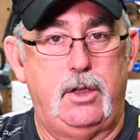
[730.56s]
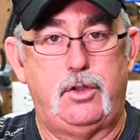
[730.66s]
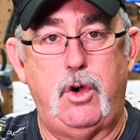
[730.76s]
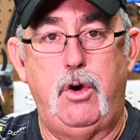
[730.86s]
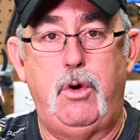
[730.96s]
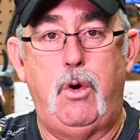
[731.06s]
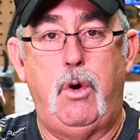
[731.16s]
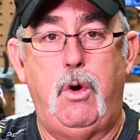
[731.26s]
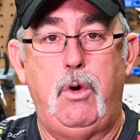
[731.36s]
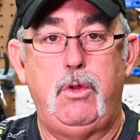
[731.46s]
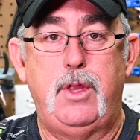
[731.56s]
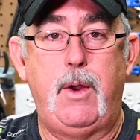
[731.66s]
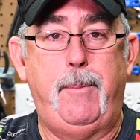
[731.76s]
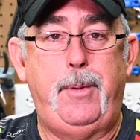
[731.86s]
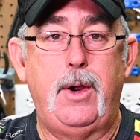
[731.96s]
So
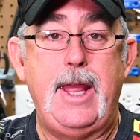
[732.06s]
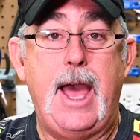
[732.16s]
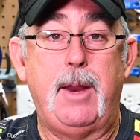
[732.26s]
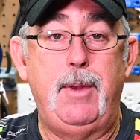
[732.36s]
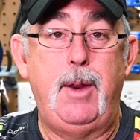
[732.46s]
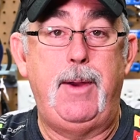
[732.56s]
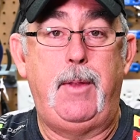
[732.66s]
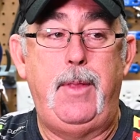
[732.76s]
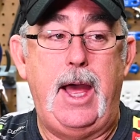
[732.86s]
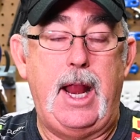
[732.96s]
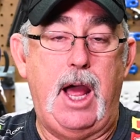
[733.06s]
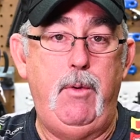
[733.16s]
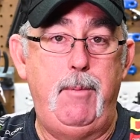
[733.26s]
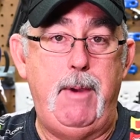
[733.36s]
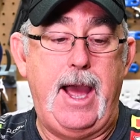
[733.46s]
they were pretty adamant about that. I
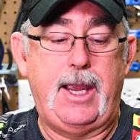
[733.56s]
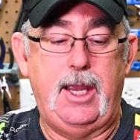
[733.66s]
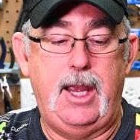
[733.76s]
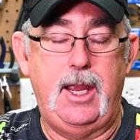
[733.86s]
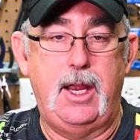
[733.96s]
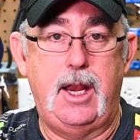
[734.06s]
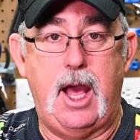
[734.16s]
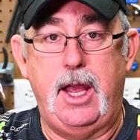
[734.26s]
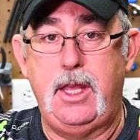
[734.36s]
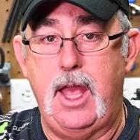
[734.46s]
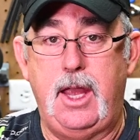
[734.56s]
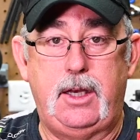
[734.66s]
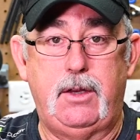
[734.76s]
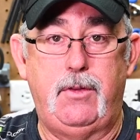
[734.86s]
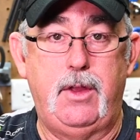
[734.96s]
went back and I
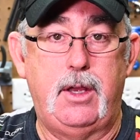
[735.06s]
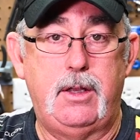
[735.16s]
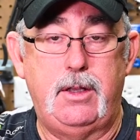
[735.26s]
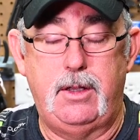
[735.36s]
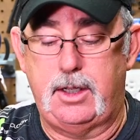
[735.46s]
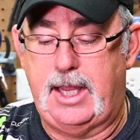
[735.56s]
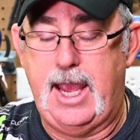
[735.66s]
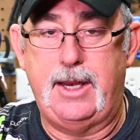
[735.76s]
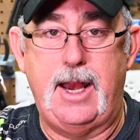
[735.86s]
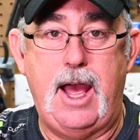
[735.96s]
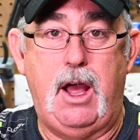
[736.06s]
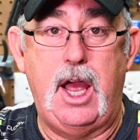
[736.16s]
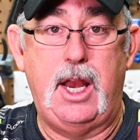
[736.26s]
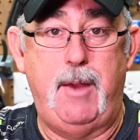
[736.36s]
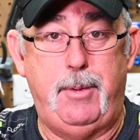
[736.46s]
yanked the Canon out
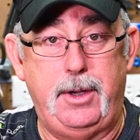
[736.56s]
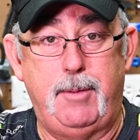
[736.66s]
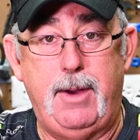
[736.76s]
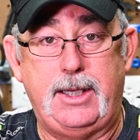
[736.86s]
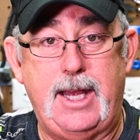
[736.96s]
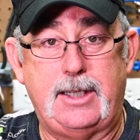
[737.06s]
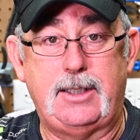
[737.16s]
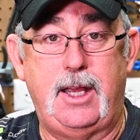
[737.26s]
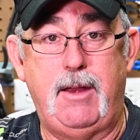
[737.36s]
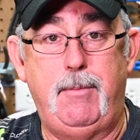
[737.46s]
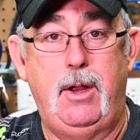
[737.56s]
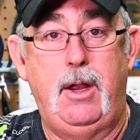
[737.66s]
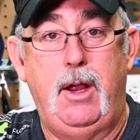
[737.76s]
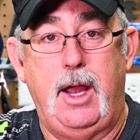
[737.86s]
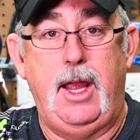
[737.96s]
and I put in my Tascam,
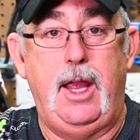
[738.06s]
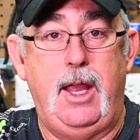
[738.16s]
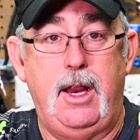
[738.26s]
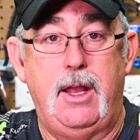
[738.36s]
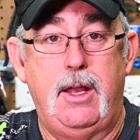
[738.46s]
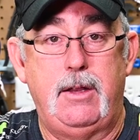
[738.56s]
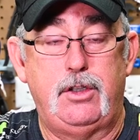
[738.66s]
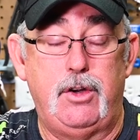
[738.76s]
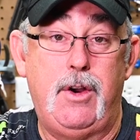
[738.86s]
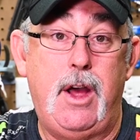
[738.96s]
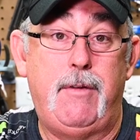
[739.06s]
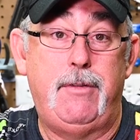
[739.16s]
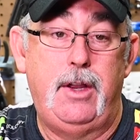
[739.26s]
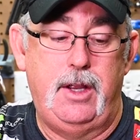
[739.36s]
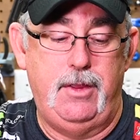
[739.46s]
and sure
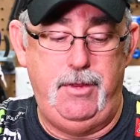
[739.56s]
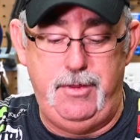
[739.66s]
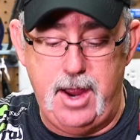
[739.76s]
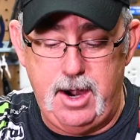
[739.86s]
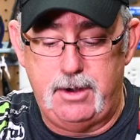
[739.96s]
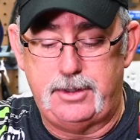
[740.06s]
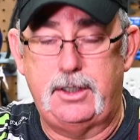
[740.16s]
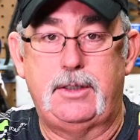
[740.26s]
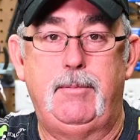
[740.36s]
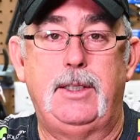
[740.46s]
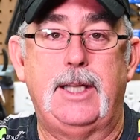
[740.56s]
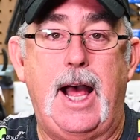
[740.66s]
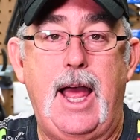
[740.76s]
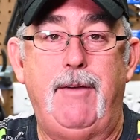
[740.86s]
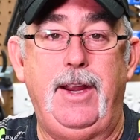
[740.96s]
enough, their system does
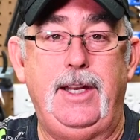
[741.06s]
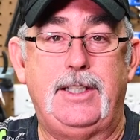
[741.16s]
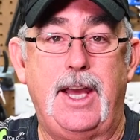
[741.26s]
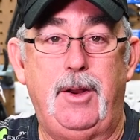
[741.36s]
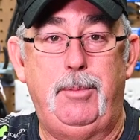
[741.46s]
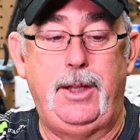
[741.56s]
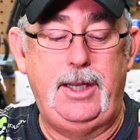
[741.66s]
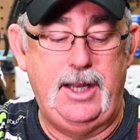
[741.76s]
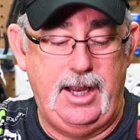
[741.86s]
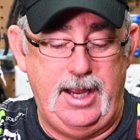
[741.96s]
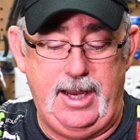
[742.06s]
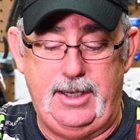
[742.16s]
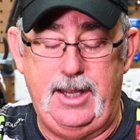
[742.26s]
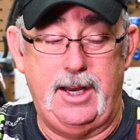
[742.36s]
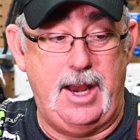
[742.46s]
not have any channel bleed.
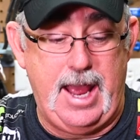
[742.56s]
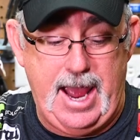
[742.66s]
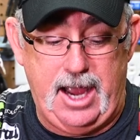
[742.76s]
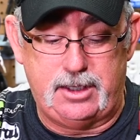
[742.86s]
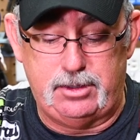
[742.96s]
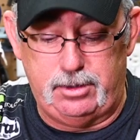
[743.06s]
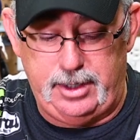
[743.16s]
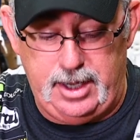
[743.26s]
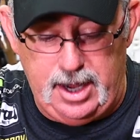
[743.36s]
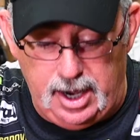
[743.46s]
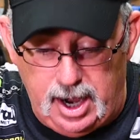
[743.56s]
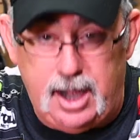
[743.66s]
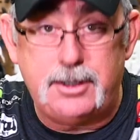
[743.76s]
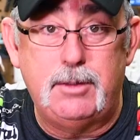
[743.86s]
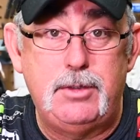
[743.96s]
It did an actually
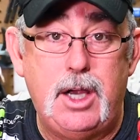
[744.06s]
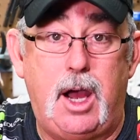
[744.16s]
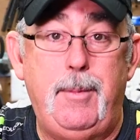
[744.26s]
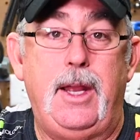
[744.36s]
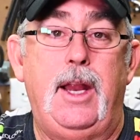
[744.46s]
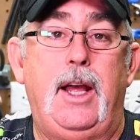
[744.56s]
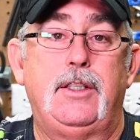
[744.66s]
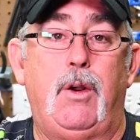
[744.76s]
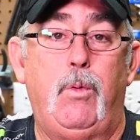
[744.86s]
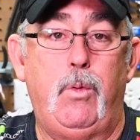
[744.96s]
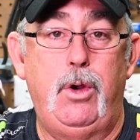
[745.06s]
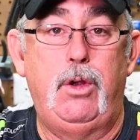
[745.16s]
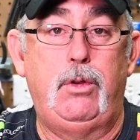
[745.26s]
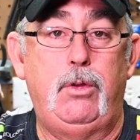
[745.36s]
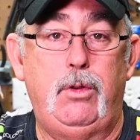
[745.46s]
awesome job. It has a
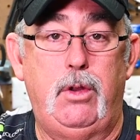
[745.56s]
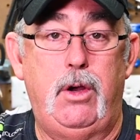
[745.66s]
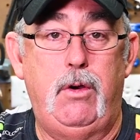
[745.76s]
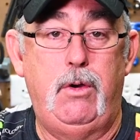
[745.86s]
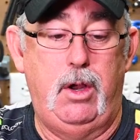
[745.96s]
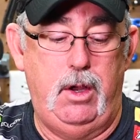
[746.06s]
real low